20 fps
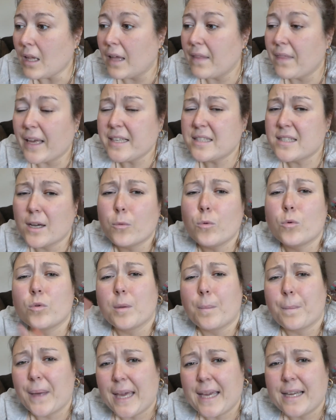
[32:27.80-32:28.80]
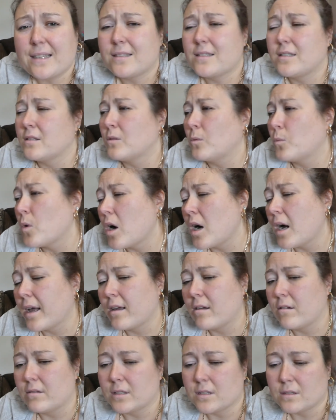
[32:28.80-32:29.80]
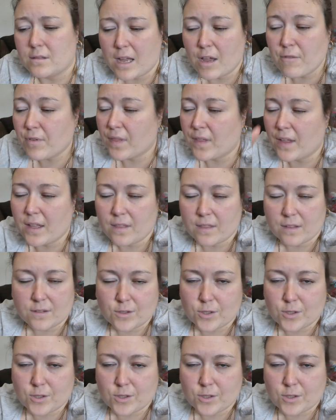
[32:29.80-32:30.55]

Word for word: And they sell all the beads and the wire and everything